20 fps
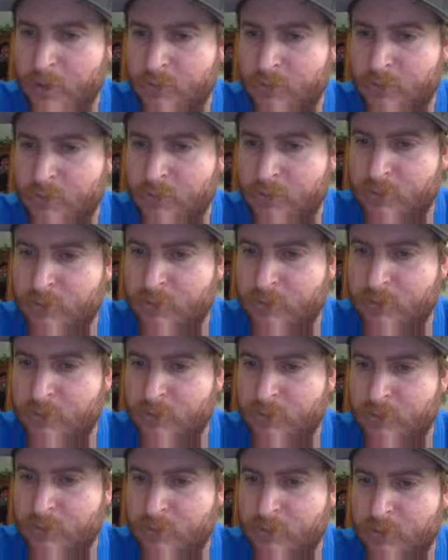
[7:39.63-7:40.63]
Right, so I kind of
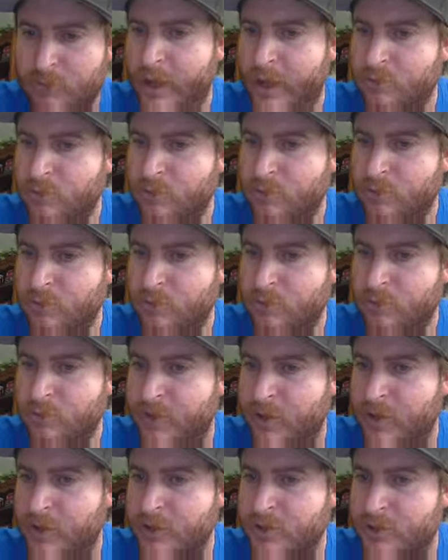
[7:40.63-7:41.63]
square rooted
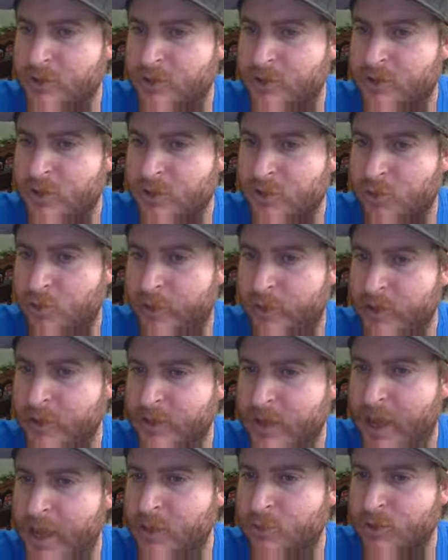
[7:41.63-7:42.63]
first. The square root of
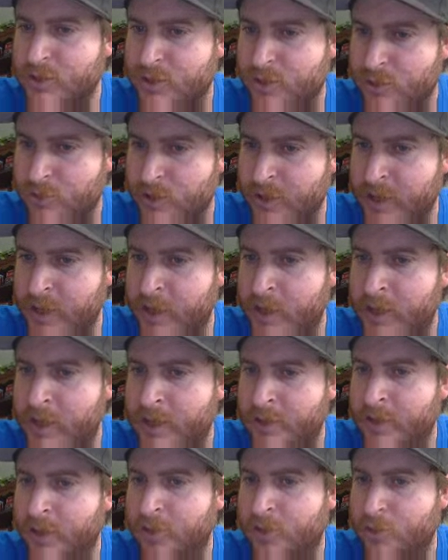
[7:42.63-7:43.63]
9 was 3,
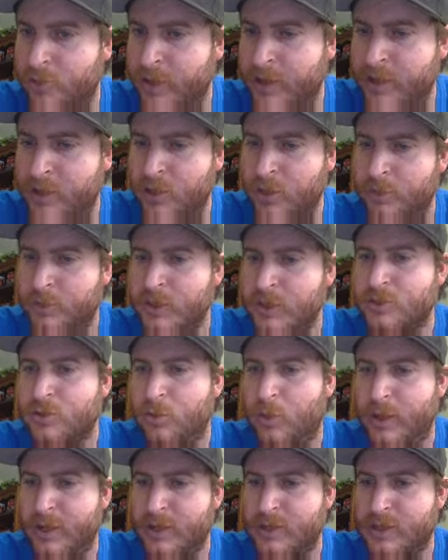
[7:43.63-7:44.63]
and then 3 cubed is
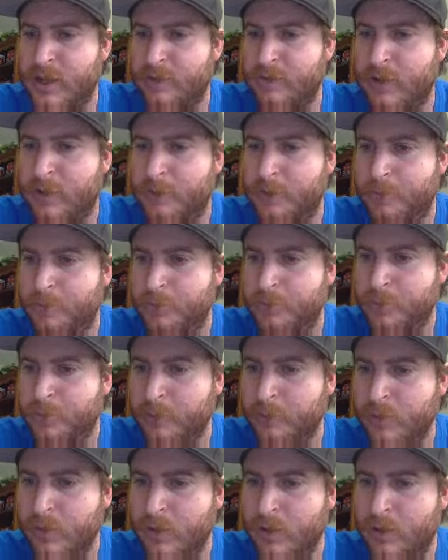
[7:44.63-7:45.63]
27.
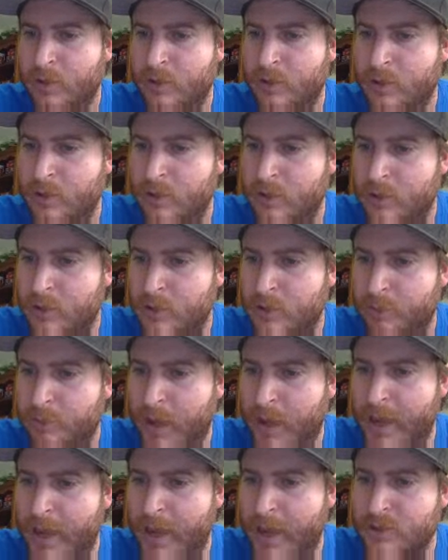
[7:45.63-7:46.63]

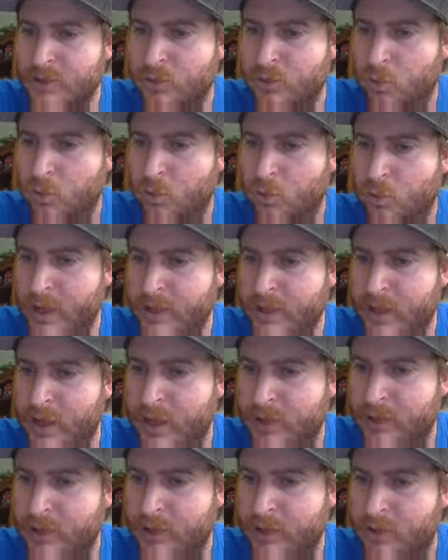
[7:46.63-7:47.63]
Minus
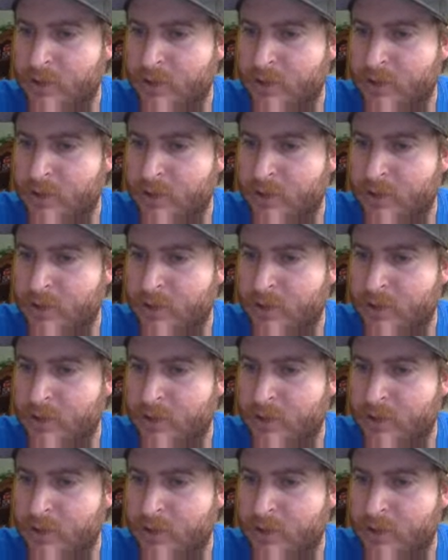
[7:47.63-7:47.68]
1/9.